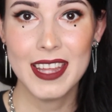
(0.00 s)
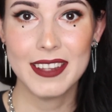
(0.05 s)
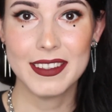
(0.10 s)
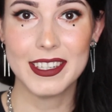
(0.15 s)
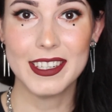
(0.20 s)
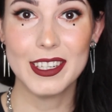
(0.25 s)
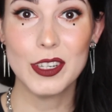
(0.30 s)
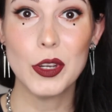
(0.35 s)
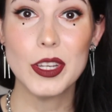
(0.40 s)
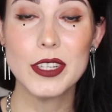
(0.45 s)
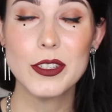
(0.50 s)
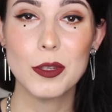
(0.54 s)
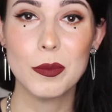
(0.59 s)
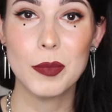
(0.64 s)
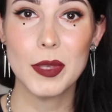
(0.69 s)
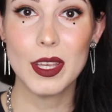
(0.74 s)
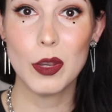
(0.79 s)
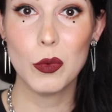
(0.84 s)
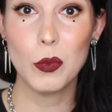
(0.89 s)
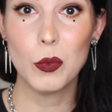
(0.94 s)
They're going to
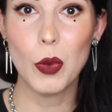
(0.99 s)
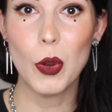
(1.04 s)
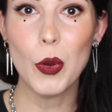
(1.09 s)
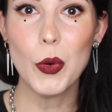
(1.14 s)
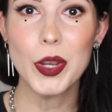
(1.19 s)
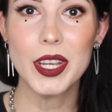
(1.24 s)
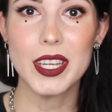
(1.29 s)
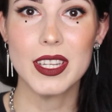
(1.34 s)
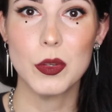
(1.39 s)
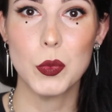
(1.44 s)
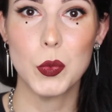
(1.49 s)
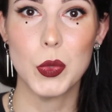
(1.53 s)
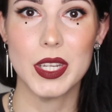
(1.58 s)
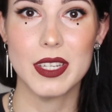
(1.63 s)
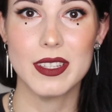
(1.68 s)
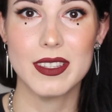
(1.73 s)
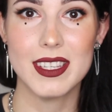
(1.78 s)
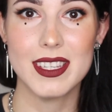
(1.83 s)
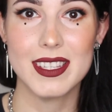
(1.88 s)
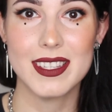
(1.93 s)
be awoken
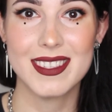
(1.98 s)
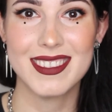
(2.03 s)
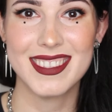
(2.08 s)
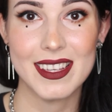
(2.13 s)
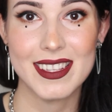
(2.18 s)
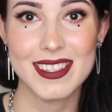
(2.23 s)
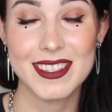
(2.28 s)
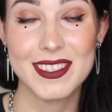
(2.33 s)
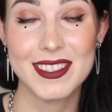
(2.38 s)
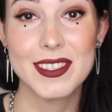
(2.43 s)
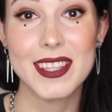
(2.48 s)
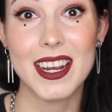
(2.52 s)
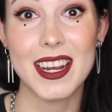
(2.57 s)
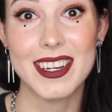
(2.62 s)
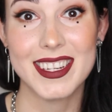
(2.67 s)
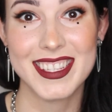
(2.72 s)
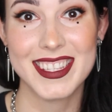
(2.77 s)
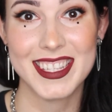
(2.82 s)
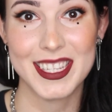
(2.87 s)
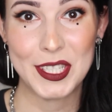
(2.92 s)
with these
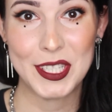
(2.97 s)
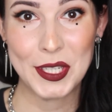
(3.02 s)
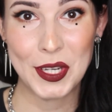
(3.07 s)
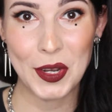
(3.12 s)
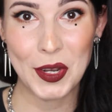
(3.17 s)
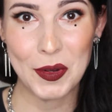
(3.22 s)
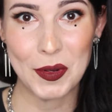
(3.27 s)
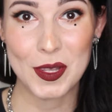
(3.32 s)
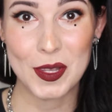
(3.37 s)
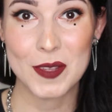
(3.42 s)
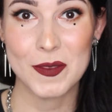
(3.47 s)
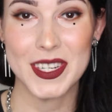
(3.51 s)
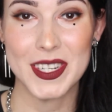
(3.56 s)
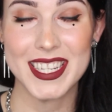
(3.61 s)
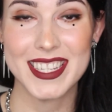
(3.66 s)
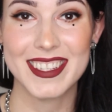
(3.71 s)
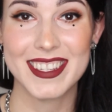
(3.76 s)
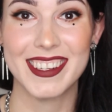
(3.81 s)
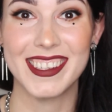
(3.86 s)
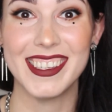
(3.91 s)
starseed codes, with
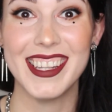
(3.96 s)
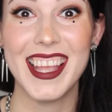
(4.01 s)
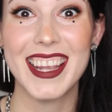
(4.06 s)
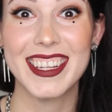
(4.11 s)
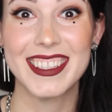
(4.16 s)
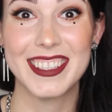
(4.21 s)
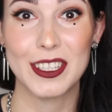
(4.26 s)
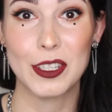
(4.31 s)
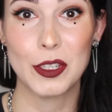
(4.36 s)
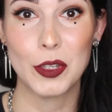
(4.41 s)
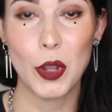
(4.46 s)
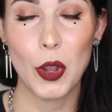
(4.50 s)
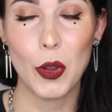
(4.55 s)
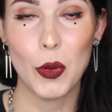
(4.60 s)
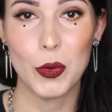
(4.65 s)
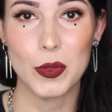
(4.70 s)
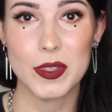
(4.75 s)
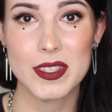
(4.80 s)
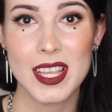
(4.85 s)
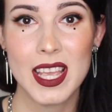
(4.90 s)
these galactic
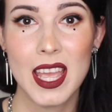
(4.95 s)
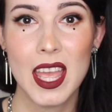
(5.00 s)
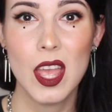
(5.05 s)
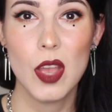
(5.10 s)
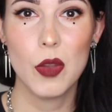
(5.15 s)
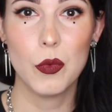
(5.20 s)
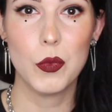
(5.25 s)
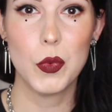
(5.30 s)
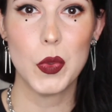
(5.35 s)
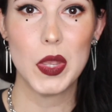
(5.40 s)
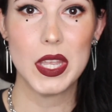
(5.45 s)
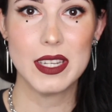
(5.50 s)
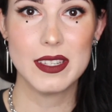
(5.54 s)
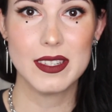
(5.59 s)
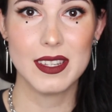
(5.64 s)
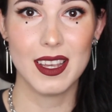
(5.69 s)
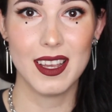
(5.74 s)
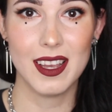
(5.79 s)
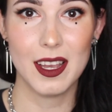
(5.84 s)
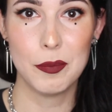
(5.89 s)
codes,
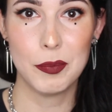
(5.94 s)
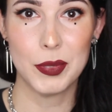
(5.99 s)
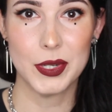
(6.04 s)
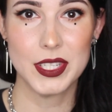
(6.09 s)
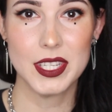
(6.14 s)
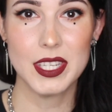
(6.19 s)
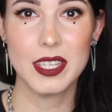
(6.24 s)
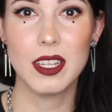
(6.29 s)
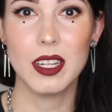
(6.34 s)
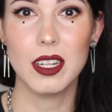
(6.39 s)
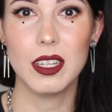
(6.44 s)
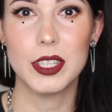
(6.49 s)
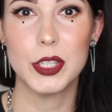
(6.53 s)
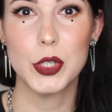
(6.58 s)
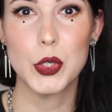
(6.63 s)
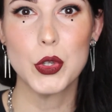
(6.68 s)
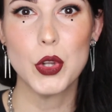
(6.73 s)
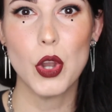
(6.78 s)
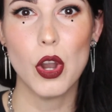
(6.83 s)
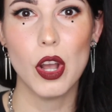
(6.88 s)
with uh,
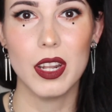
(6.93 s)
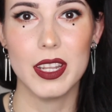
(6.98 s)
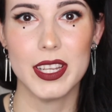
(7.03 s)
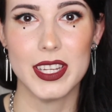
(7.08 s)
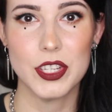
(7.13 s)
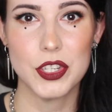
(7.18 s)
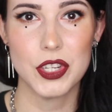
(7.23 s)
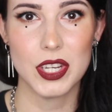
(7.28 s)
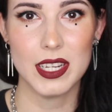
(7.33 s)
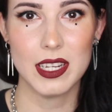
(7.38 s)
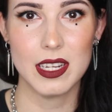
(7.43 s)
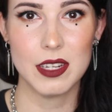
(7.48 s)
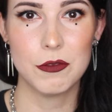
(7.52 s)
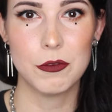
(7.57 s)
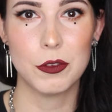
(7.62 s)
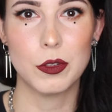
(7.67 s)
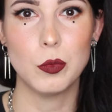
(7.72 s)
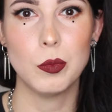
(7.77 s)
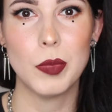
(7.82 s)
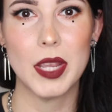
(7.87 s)
particular knowledge and
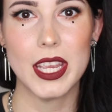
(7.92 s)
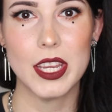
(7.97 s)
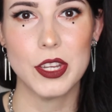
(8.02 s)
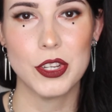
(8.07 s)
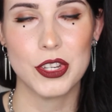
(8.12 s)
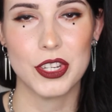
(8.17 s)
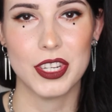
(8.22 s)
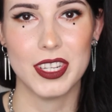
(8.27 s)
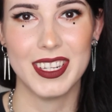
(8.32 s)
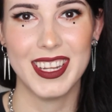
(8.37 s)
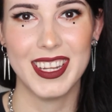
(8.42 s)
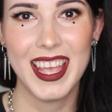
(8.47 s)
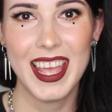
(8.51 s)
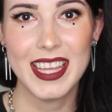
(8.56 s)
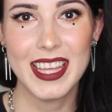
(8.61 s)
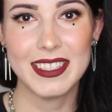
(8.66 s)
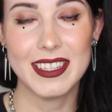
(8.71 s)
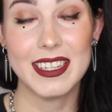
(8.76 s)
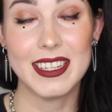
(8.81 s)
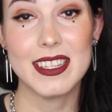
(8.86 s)
information
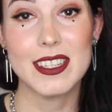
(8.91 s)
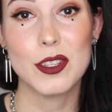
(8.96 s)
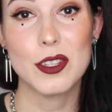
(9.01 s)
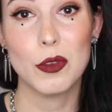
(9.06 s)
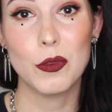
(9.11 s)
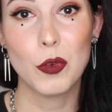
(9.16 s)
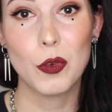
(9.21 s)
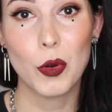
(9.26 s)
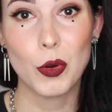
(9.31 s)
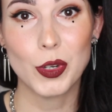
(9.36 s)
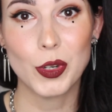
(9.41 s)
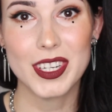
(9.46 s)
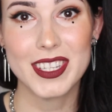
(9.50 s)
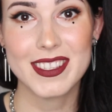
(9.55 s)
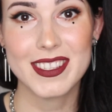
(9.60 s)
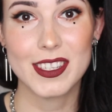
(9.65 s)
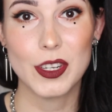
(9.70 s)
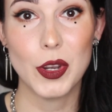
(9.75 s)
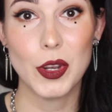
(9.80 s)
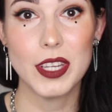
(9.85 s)
that is, of
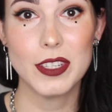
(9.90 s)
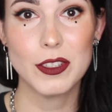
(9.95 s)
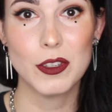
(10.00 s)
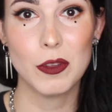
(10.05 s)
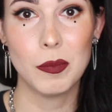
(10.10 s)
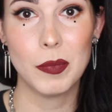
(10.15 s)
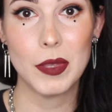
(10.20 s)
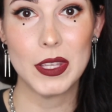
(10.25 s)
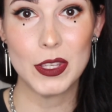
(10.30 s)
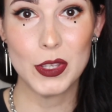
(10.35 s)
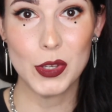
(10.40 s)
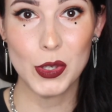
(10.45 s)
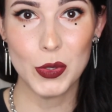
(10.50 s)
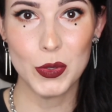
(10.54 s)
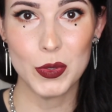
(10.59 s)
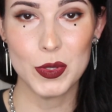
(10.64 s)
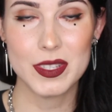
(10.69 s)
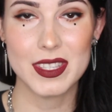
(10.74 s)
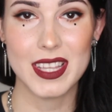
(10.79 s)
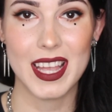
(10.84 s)
course, going to be
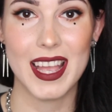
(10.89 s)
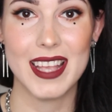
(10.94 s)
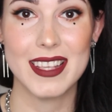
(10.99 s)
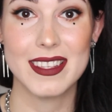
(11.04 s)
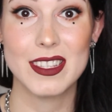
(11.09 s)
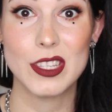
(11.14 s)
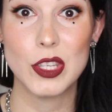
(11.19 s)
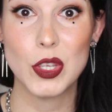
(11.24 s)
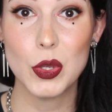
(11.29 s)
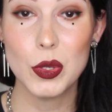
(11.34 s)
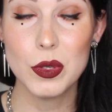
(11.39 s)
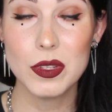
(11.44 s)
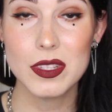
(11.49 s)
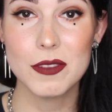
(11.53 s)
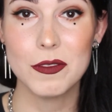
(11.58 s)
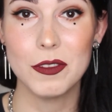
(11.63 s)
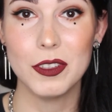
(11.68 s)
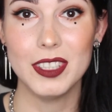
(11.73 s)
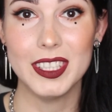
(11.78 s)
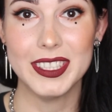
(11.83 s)
used as
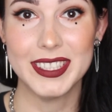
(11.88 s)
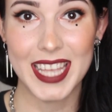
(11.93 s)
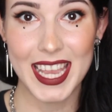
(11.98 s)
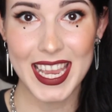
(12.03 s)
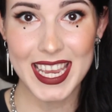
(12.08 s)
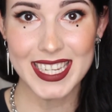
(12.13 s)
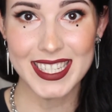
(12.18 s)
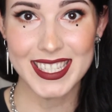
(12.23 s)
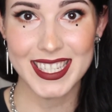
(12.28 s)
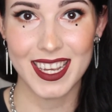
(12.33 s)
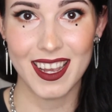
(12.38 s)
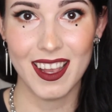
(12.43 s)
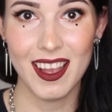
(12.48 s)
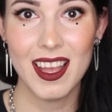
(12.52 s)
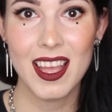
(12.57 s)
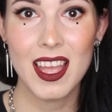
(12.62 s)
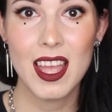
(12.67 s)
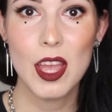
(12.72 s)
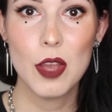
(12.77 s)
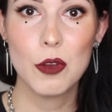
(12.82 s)
useful
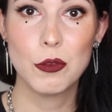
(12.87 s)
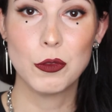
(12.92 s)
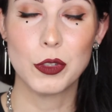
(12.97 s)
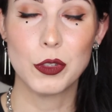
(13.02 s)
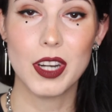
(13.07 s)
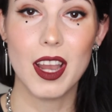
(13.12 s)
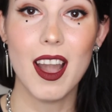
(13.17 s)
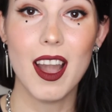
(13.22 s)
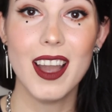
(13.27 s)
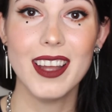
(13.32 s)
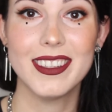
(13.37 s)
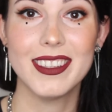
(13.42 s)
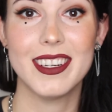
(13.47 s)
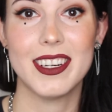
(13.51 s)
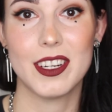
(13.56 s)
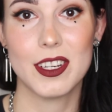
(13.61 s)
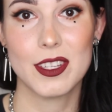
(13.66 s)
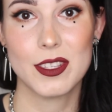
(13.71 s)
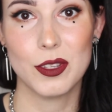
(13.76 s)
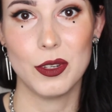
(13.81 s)
data for
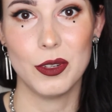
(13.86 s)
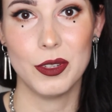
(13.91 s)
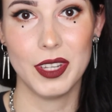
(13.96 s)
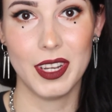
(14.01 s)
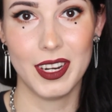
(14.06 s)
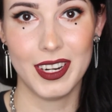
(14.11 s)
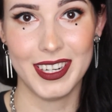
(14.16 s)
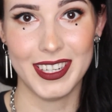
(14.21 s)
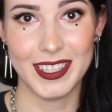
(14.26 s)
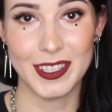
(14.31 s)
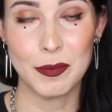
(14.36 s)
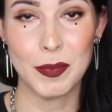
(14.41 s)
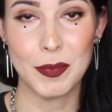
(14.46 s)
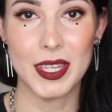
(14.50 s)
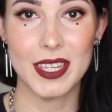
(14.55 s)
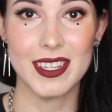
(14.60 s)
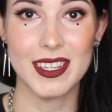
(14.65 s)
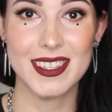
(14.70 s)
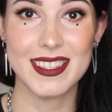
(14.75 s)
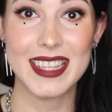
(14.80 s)
others on Earth,
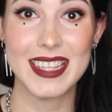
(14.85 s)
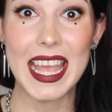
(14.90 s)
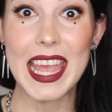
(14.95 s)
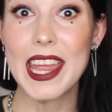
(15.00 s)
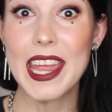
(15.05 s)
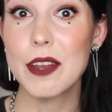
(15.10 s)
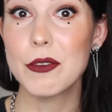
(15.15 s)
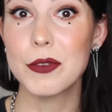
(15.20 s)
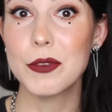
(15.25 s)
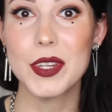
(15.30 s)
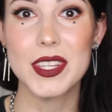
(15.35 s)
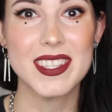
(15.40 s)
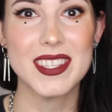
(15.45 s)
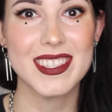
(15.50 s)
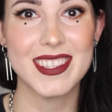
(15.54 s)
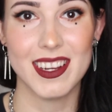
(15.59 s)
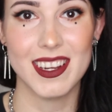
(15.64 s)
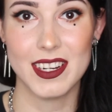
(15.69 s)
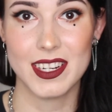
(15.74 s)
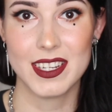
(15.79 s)
because every
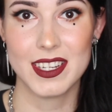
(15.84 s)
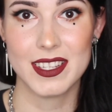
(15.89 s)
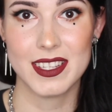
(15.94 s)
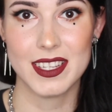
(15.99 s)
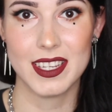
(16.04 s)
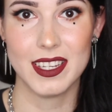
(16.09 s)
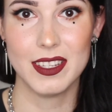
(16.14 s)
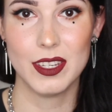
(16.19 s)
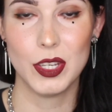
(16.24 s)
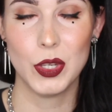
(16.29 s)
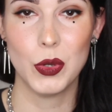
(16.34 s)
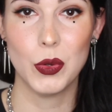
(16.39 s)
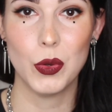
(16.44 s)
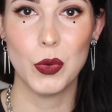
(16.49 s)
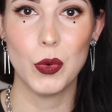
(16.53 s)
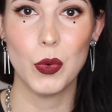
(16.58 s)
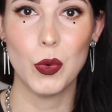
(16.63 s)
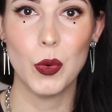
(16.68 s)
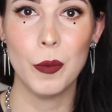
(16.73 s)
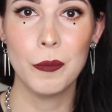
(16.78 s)
starseed
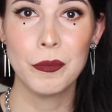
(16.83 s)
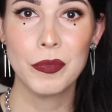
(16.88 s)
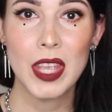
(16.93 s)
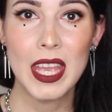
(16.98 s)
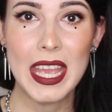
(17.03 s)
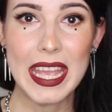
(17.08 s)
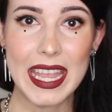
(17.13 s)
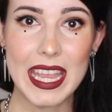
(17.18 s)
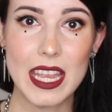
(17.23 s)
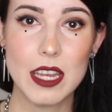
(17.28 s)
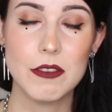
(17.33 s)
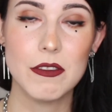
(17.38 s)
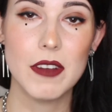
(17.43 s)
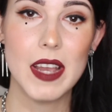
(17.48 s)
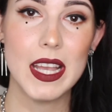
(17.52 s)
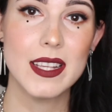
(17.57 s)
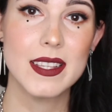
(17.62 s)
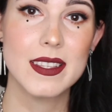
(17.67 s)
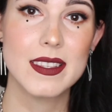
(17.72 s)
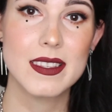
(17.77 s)
who
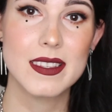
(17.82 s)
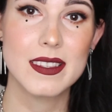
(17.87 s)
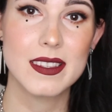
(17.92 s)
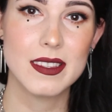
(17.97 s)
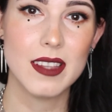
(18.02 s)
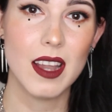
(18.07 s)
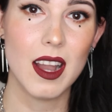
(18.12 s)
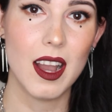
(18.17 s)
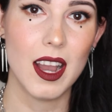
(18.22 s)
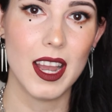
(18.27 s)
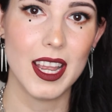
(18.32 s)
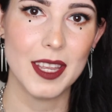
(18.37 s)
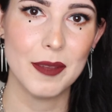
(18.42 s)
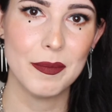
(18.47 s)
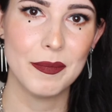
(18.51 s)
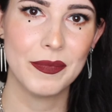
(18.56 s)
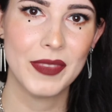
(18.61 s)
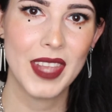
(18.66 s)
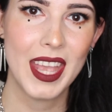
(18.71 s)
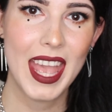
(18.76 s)
invests
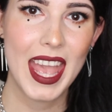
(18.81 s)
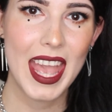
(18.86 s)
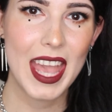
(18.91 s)
time.